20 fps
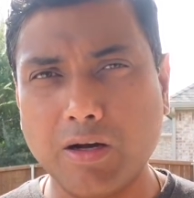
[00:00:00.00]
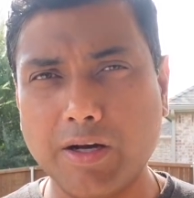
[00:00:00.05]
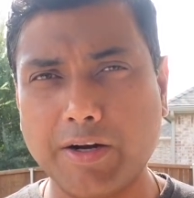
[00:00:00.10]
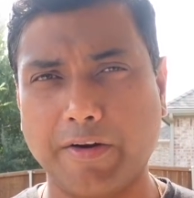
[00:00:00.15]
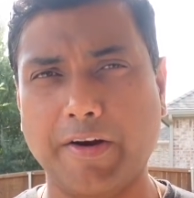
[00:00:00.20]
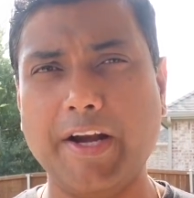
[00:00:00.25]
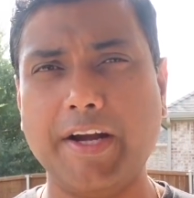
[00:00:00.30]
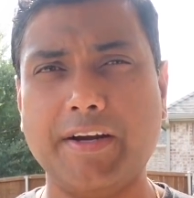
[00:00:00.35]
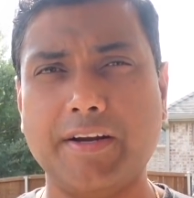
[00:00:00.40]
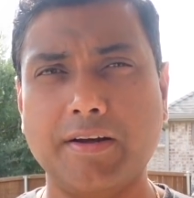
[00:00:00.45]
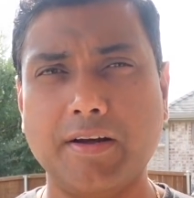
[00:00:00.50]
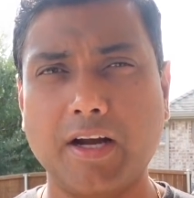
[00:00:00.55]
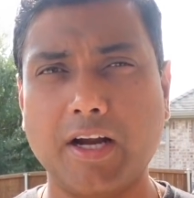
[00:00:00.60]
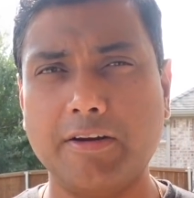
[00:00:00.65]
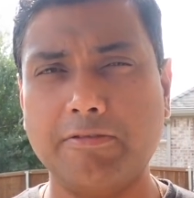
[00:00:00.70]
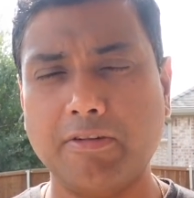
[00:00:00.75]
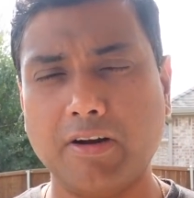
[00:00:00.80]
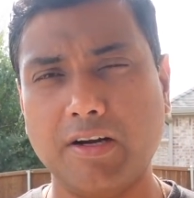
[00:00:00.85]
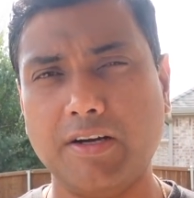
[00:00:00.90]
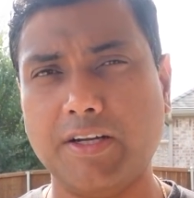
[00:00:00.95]
great
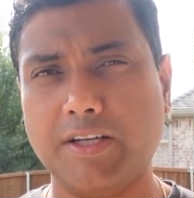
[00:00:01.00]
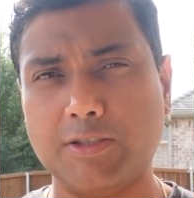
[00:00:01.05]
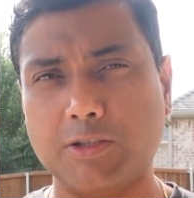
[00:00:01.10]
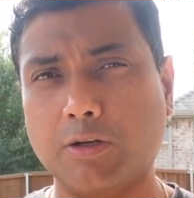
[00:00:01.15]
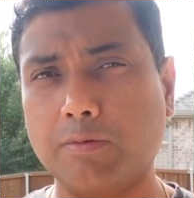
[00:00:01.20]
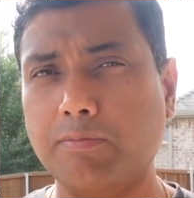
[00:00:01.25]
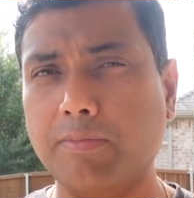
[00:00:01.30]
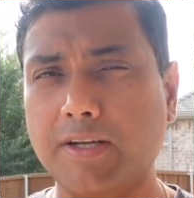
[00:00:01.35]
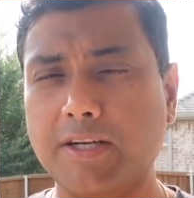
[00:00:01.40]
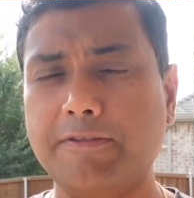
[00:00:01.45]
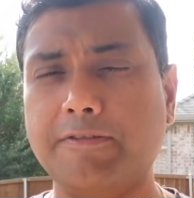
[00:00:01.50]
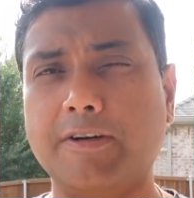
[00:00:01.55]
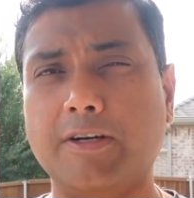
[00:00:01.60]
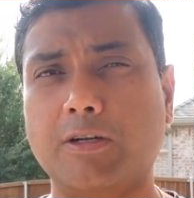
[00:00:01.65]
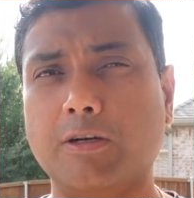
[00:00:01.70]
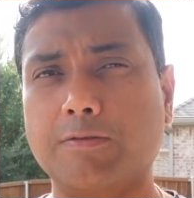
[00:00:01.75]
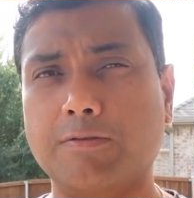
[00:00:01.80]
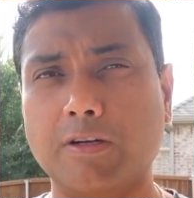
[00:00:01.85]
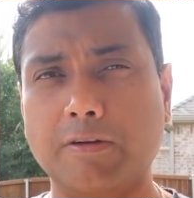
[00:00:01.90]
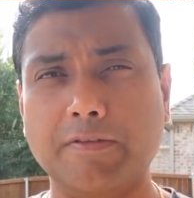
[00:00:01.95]
advantage or
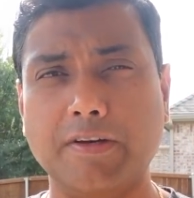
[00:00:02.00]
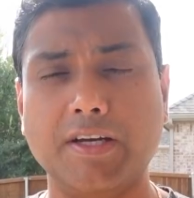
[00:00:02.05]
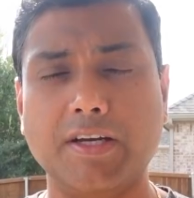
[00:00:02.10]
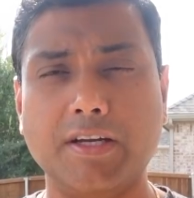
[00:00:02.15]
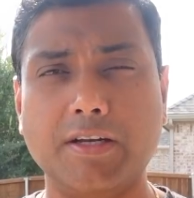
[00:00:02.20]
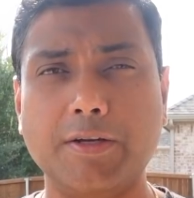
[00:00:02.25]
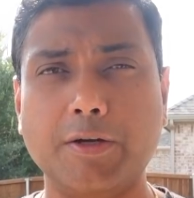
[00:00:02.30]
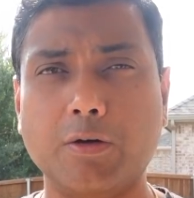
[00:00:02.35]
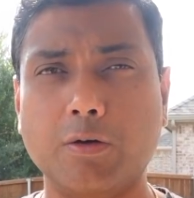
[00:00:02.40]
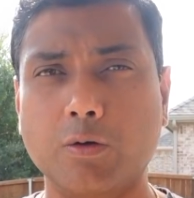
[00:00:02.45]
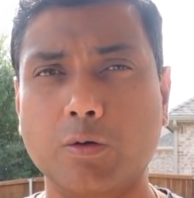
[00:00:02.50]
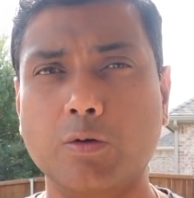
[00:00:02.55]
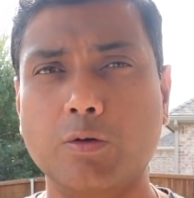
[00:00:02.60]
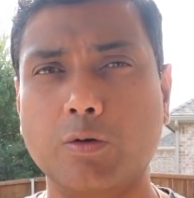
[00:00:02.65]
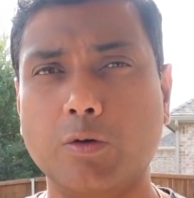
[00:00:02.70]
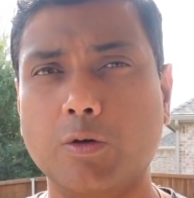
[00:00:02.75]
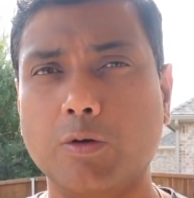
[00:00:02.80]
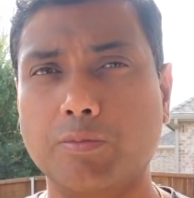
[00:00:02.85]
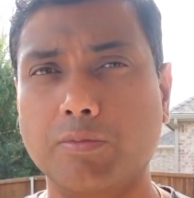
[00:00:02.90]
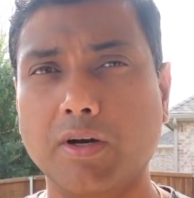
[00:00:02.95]
benefit of living in your
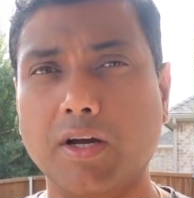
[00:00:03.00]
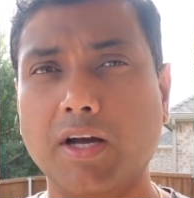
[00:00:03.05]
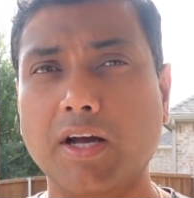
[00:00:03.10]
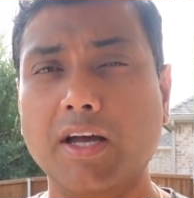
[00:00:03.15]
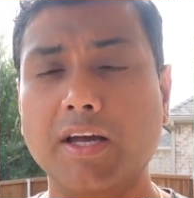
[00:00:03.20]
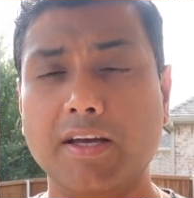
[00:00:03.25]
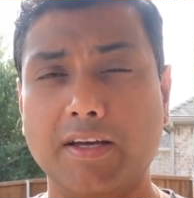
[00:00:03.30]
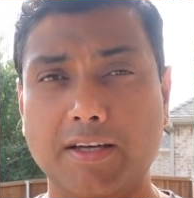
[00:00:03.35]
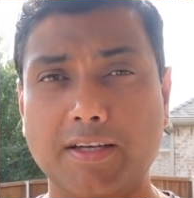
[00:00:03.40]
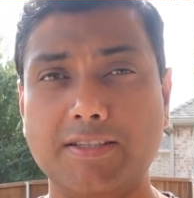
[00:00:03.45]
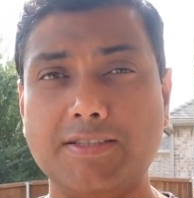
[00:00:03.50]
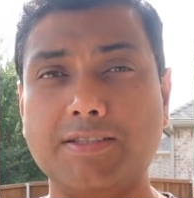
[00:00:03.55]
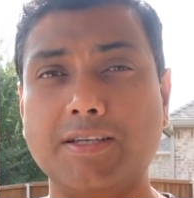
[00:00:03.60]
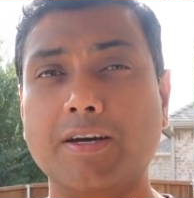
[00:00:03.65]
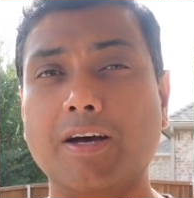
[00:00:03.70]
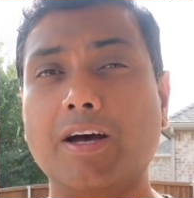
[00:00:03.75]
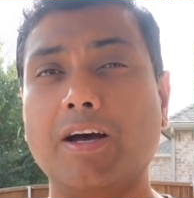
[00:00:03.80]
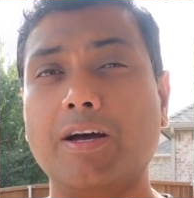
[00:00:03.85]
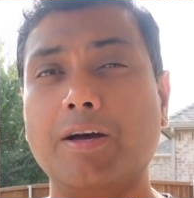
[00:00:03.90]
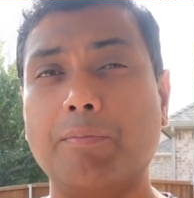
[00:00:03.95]
own home is
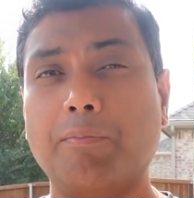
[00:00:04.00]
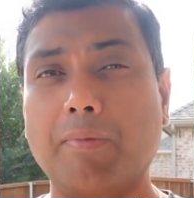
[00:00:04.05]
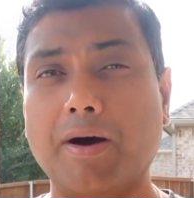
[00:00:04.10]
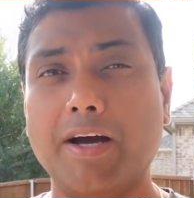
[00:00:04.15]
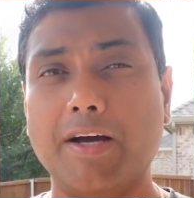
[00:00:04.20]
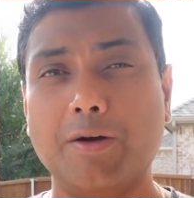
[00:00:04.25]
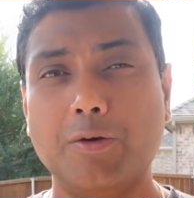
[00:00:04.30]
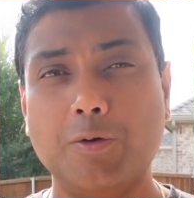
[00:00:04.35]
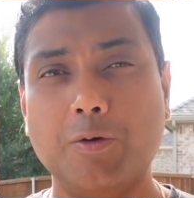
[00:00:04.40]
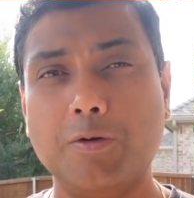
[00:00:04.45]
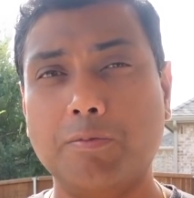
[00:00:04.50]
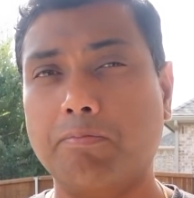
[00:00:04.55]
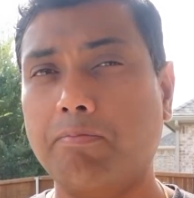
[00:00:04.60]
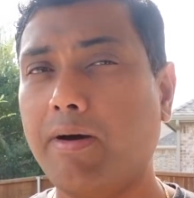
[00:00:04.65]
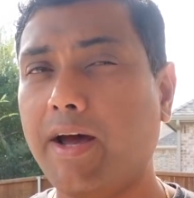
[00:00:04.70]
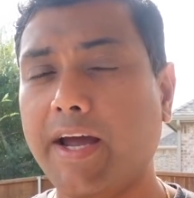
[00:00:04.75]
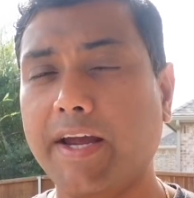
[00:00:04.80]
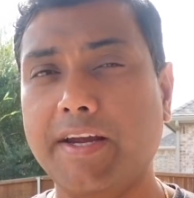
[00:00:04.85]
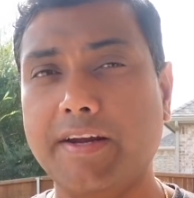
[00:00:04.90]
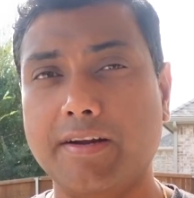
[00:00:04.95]
my own
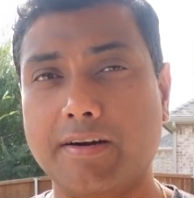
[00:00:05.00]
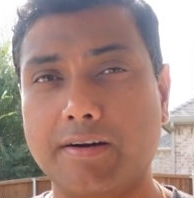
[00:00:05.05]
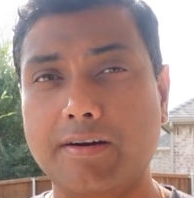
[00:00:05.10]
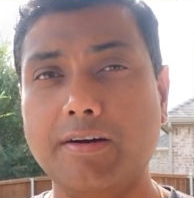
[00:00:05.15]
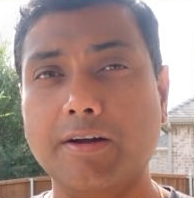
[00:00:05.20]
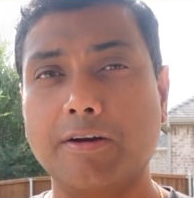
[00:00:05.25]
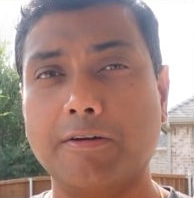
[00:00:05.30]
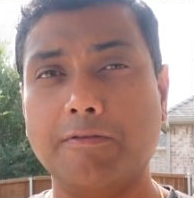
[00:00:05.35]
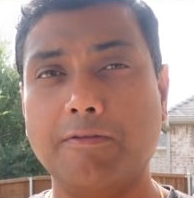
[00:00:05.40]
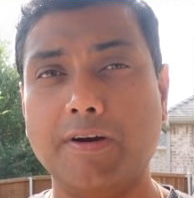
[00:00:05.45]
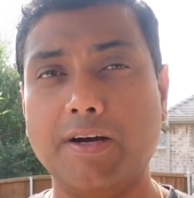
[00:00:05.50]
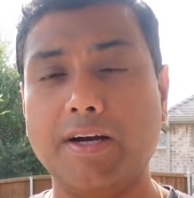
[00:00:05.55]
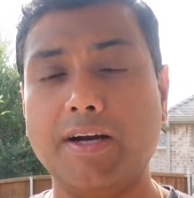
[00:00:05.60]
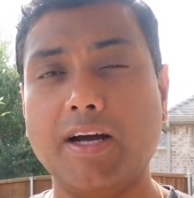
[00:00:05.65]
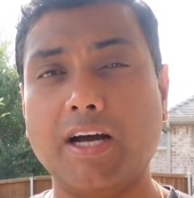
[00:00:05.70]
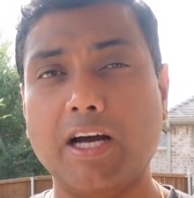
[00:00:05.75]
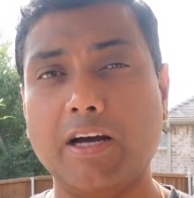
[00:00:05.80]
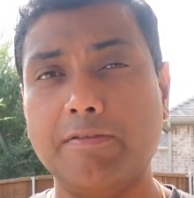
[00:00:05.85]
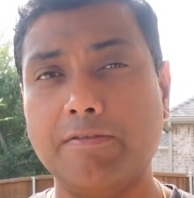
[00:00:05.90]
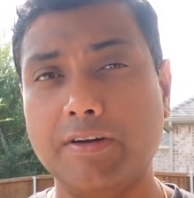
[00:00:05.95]
backyard, where
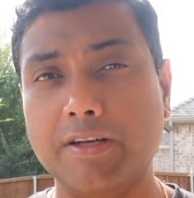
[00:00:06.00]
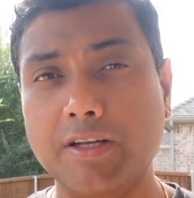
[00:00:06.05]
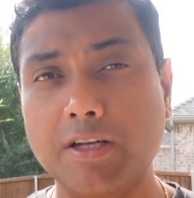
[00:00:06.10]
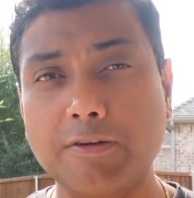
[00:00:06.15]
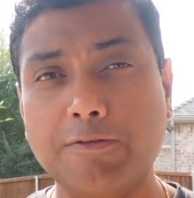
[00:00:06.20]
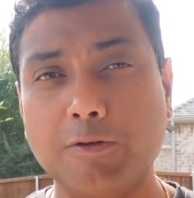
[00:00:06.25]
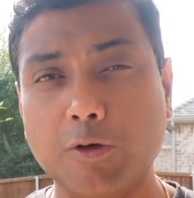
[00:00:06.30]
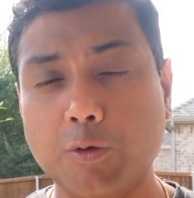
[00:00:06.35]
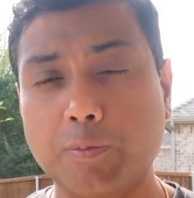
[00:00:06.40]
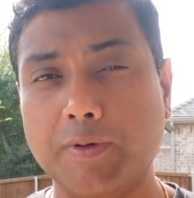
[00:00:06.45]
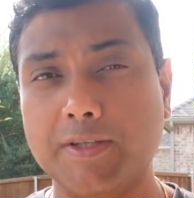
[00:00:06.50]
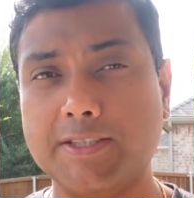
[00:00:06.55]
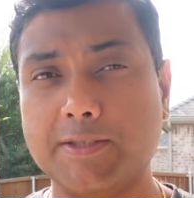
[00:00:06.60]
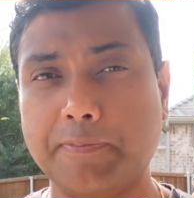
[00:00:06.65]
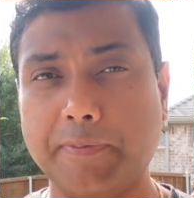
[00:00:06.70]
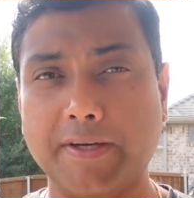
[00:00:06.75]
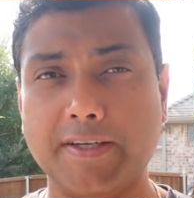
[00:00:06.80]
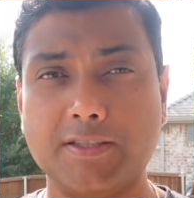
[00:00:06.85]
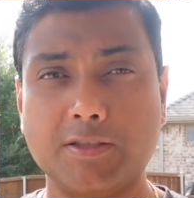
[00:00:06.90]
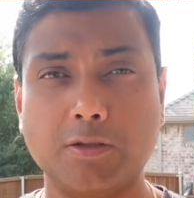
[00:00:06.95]
I have enough open
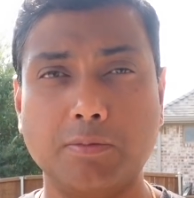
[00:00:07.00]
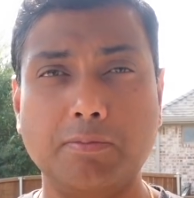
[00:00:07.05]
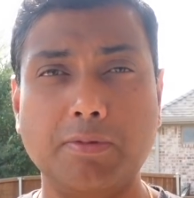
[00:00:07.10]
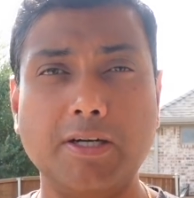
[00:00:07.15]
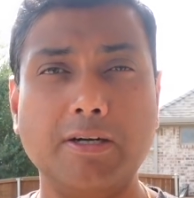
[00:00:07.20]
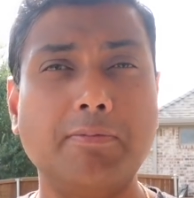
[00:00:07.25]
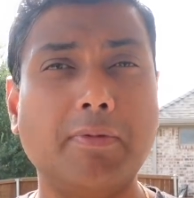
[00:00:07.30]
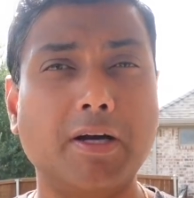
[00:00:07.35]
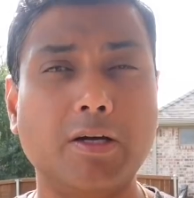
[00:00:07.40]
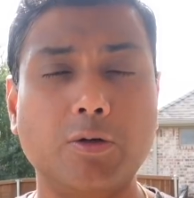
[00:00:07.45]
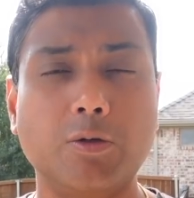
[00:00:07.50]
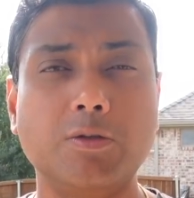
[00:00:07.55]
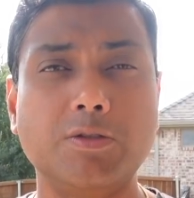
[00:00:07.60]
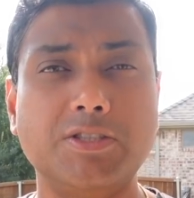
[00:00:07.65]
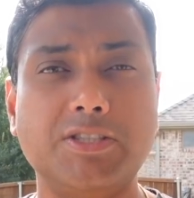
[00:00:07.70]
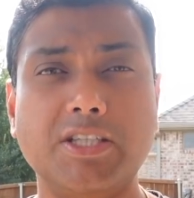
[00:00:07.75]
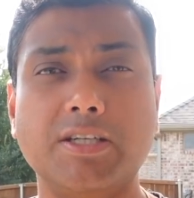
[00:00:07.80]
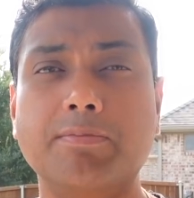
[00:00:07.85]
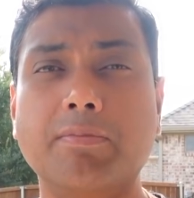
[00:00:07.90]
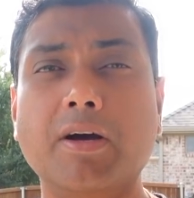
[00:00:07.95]
space to build my
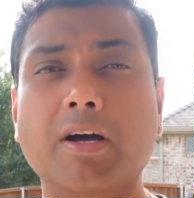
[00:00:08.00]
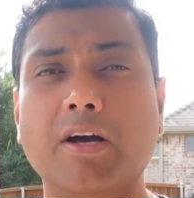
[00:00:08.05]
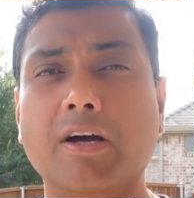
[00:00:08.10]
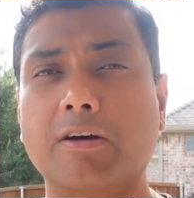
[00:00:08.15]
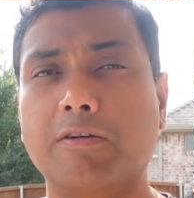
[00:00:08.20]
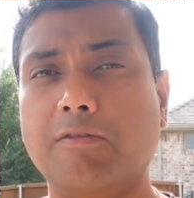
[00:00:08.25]
own gym.